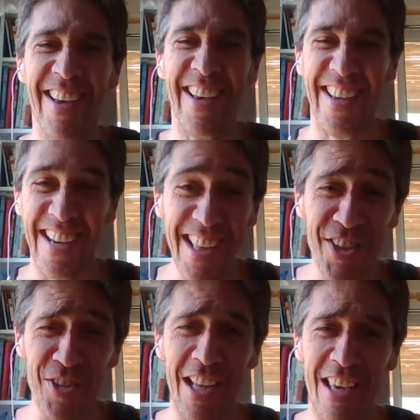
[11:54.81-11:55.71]

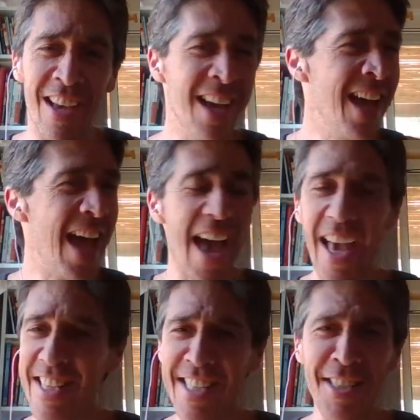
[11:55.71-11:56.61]
Literally,
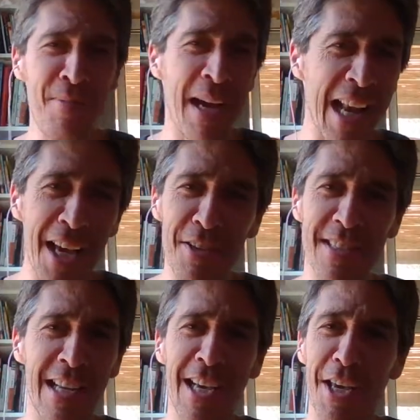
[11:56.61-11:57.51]
this is my
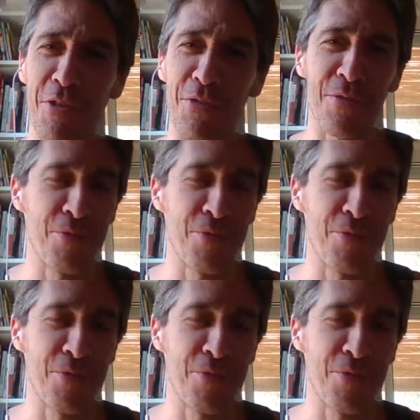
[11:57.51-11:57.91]
last life.